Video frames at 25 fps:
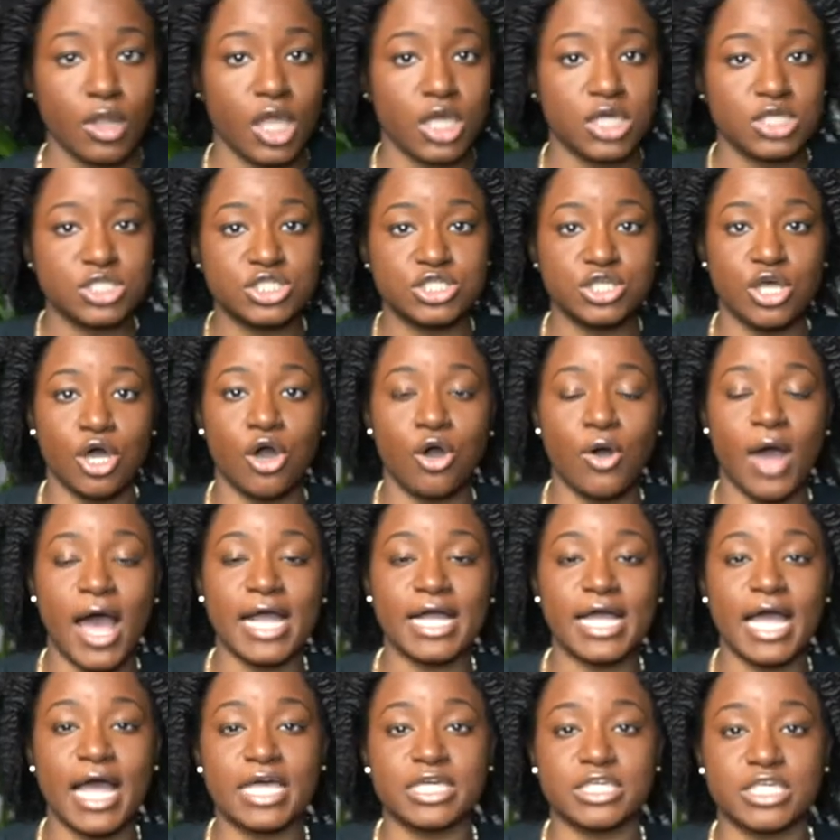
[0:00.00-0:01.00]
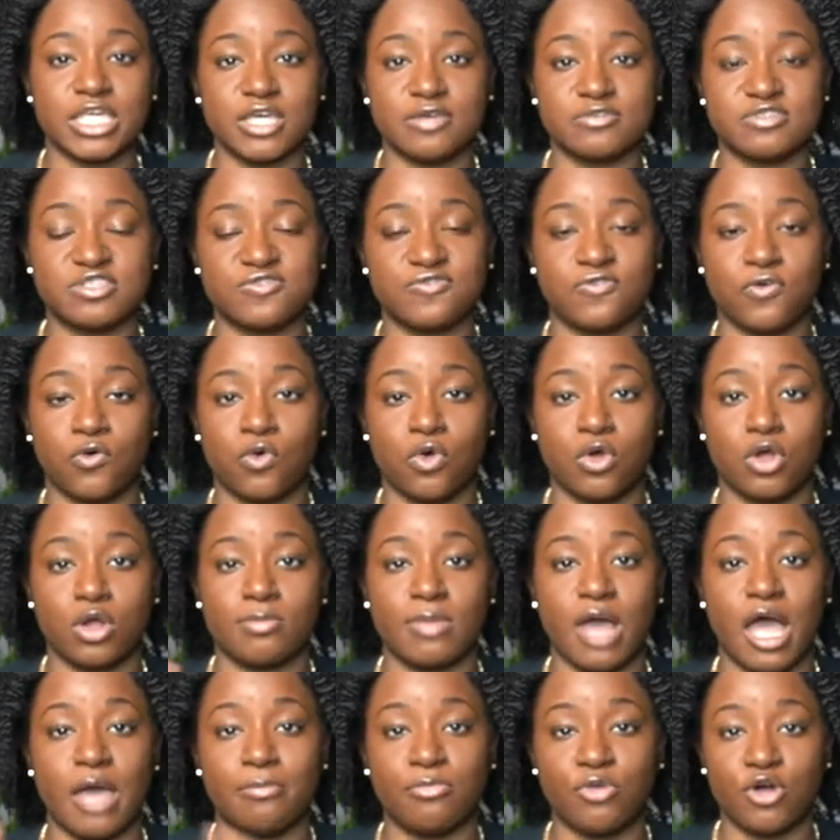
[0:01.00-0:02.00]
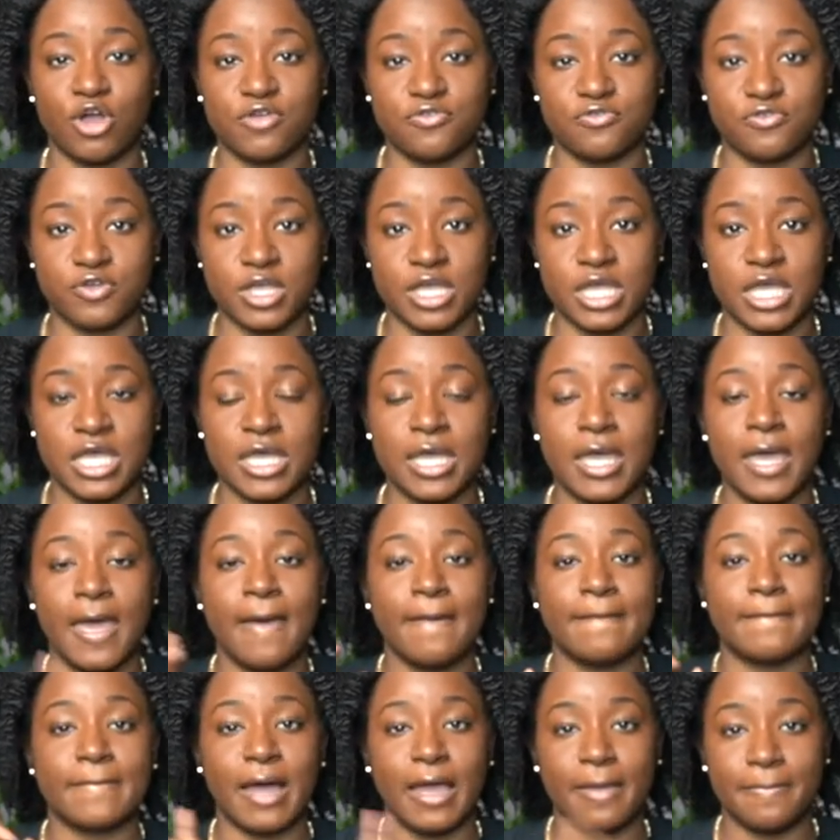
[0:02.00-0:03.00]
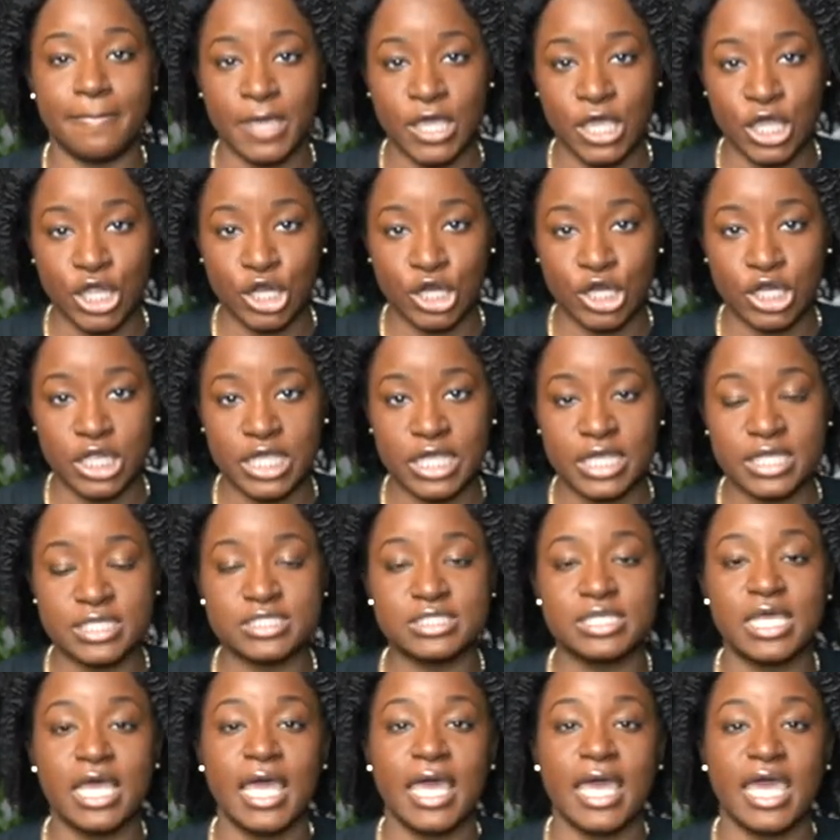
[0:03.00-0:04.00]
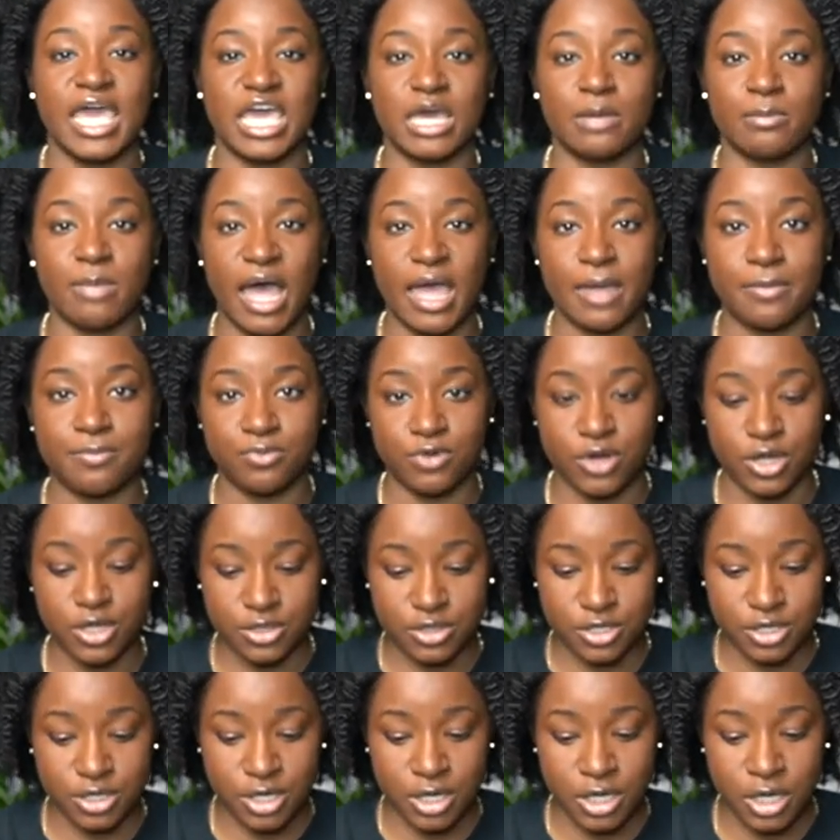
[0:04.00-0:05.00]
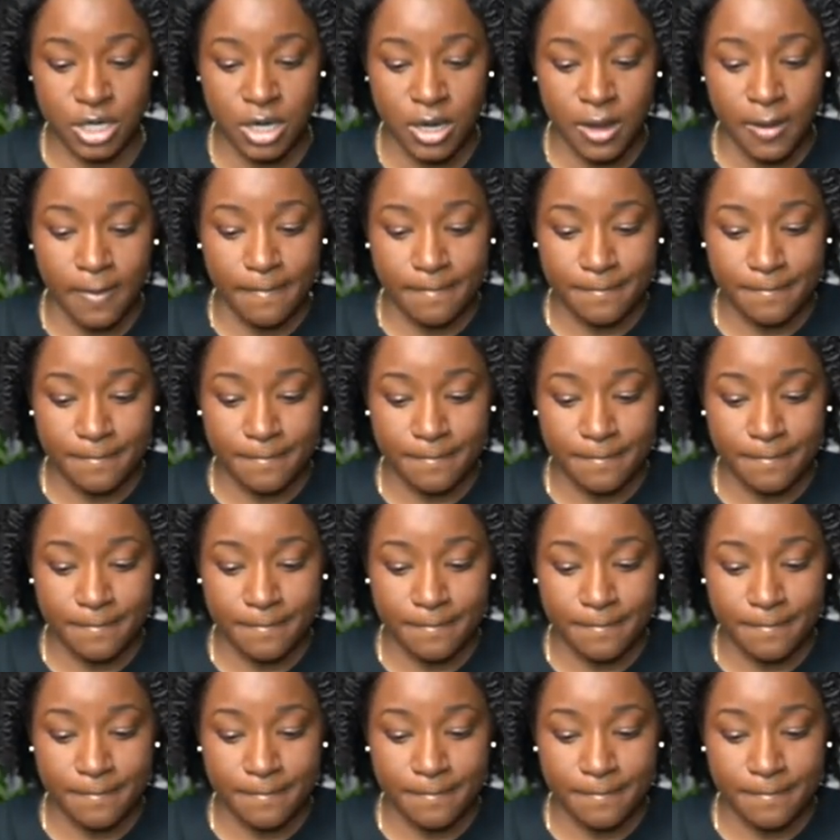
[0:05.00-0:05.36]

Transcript: So I got gifts for my boyfriend, my parents, and my brother.